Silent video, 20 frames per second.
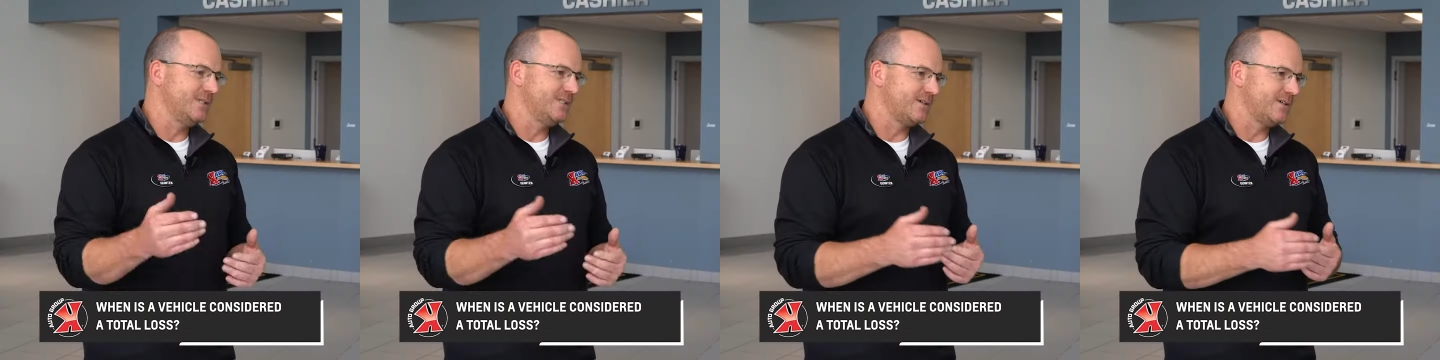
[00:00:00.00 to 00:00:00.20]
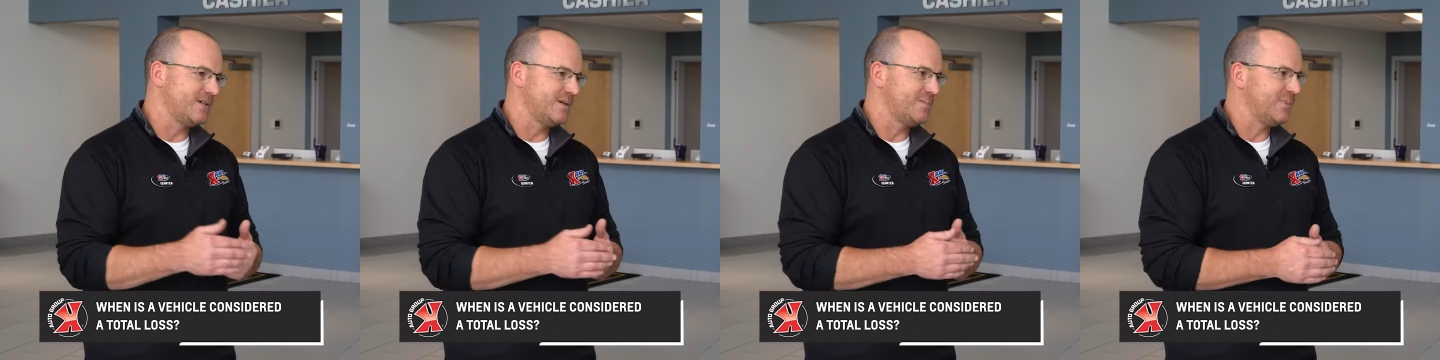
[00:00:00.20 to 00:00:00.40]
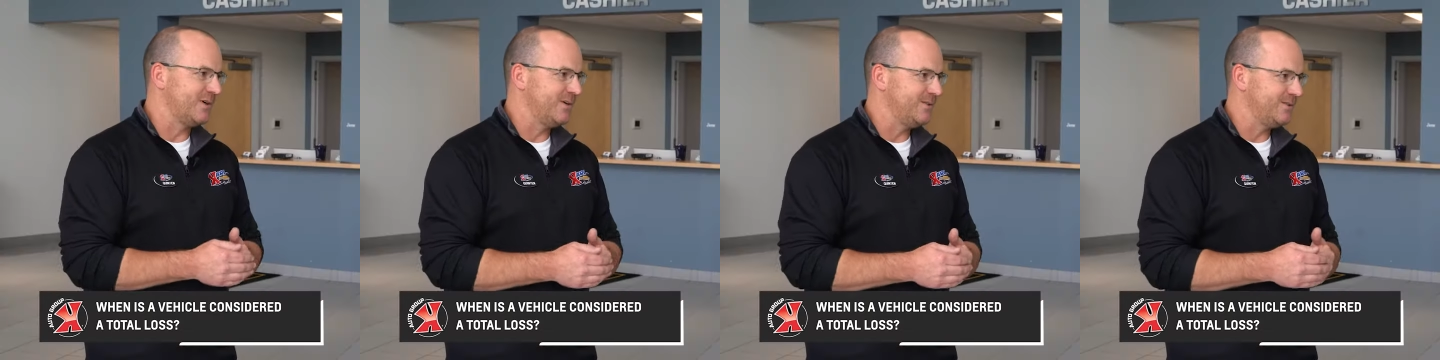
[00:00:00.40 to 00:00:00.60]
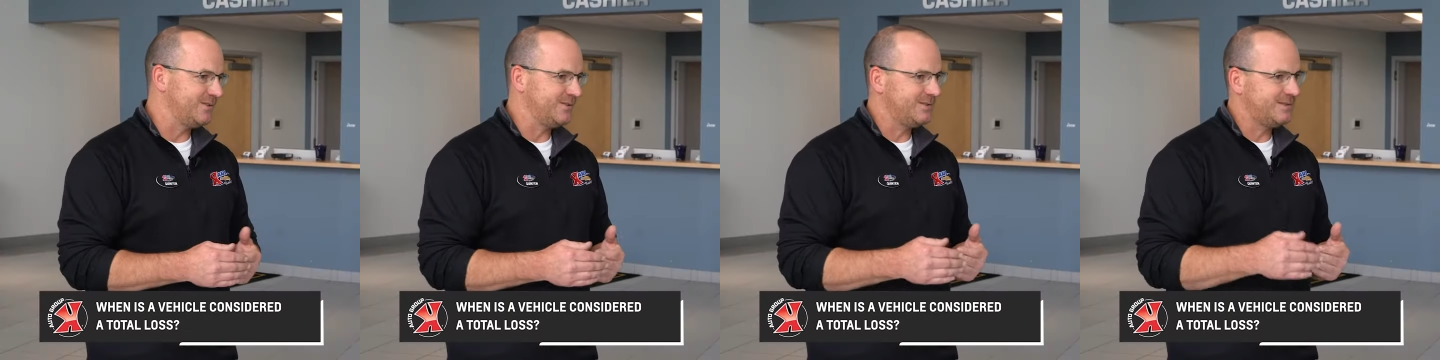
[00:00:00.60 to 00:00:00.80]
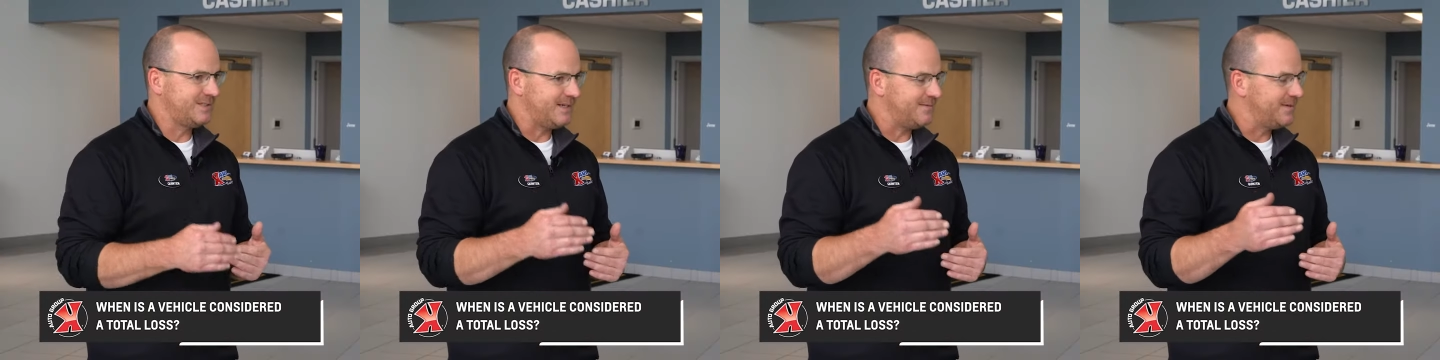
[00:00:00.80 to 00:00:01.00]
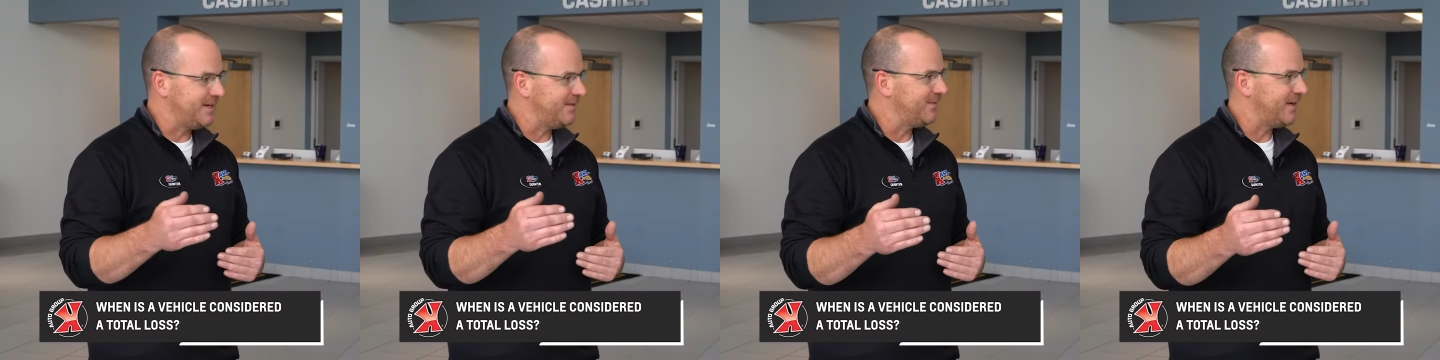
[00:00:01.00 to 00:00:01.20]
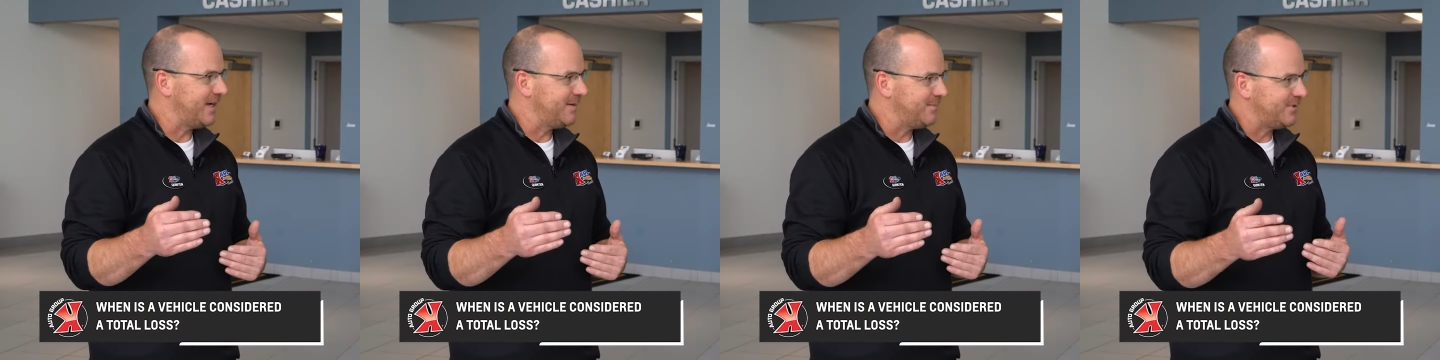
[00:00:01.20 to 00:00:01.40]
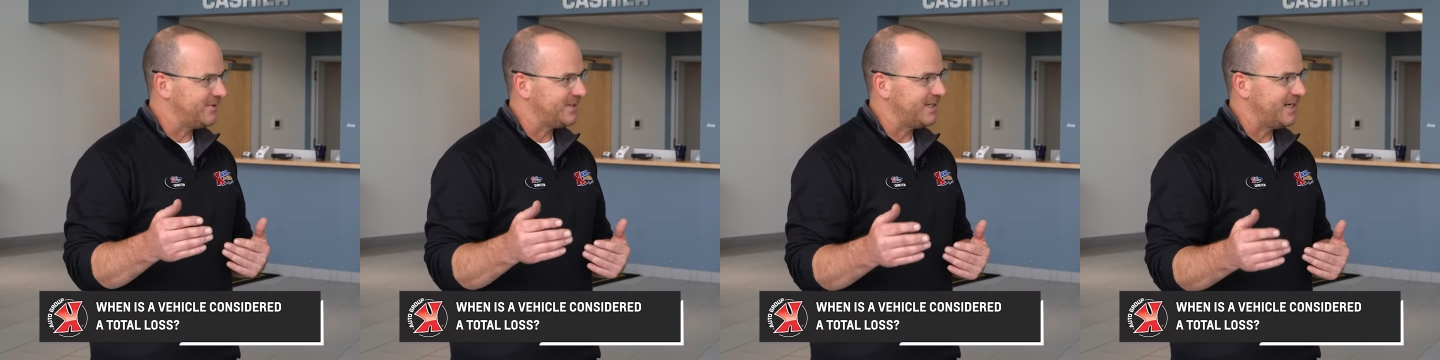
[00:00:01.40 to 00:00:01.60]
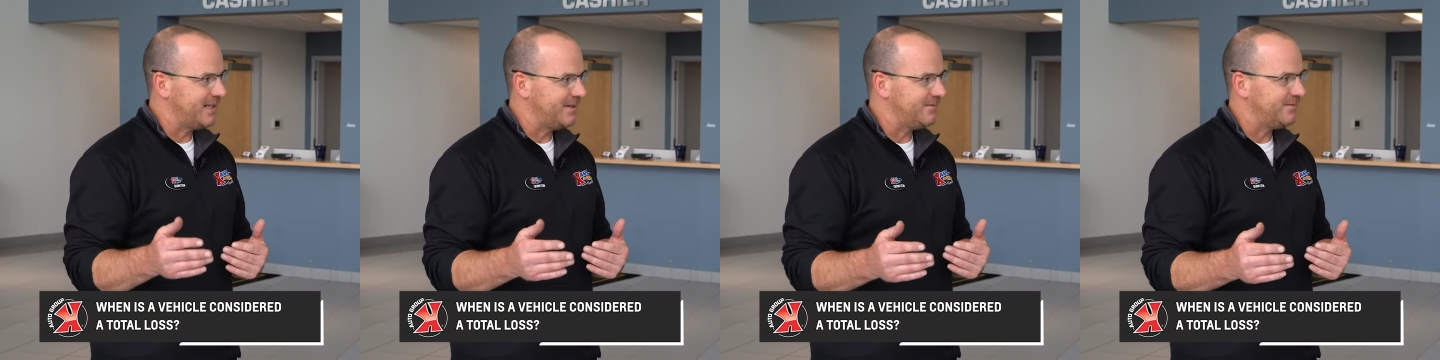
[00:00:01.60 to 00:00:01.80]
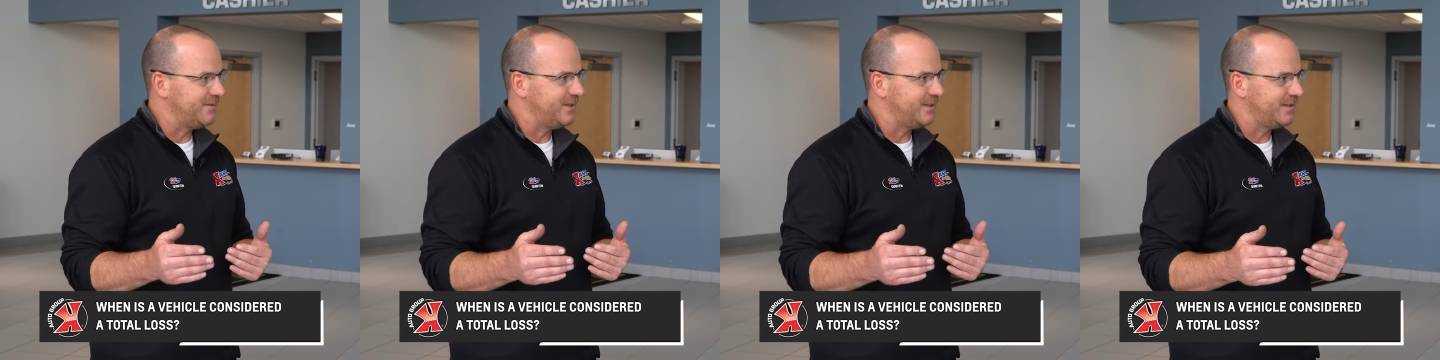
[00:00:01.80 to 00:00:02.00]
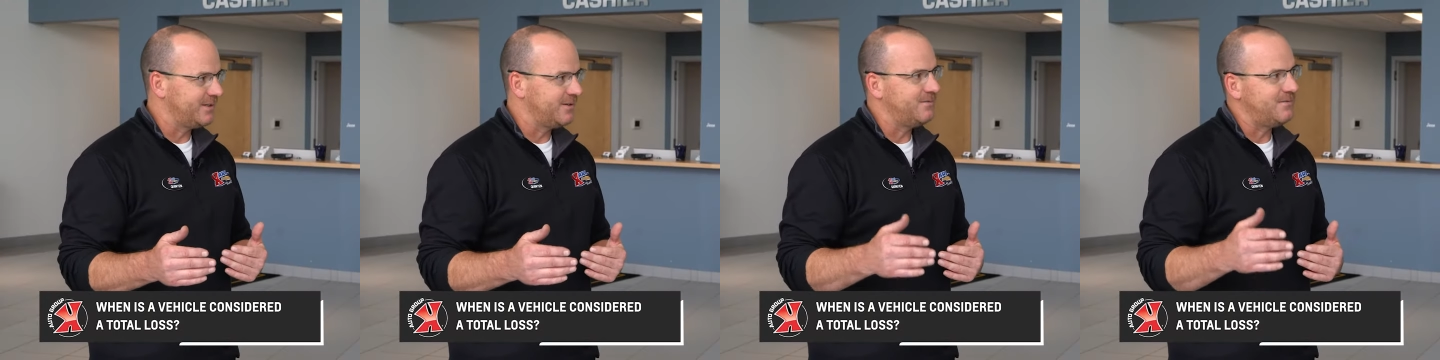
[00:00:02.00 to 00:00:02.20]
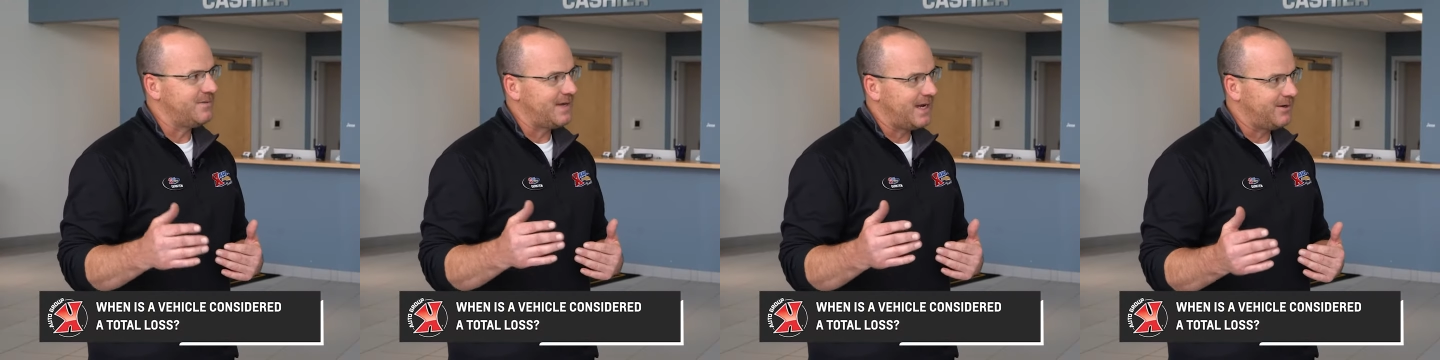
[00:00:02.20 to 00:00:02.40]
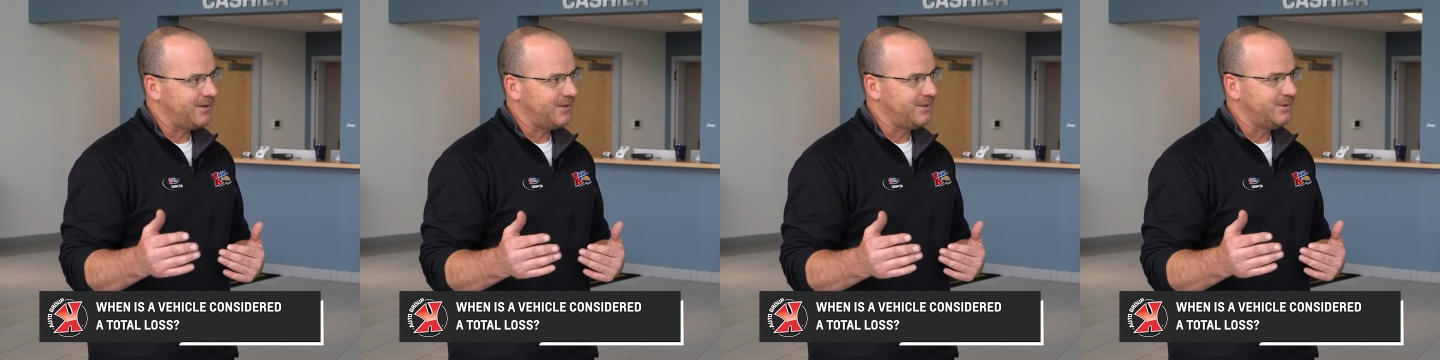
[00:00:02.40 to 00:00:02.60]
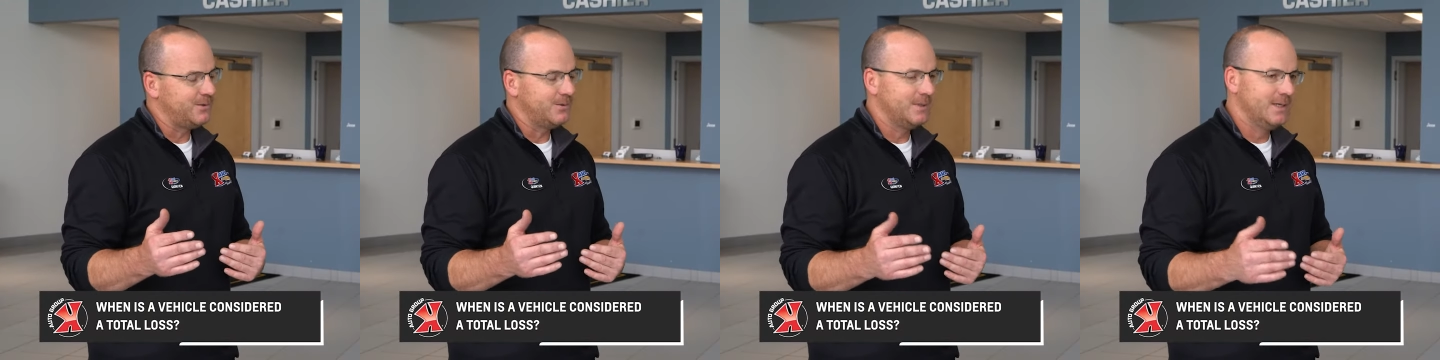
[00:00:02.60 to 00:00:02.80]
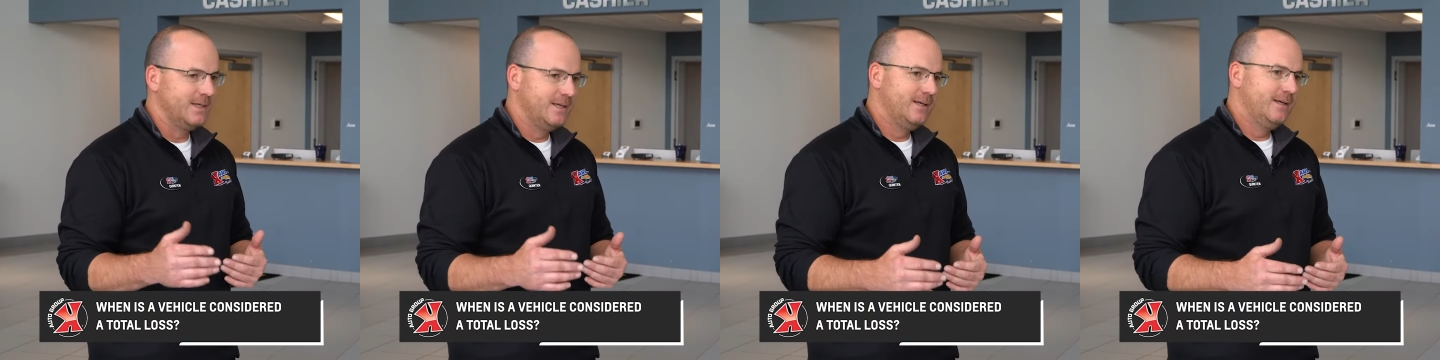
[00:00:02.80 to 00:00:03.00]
start to approach 75% of the vehicle value.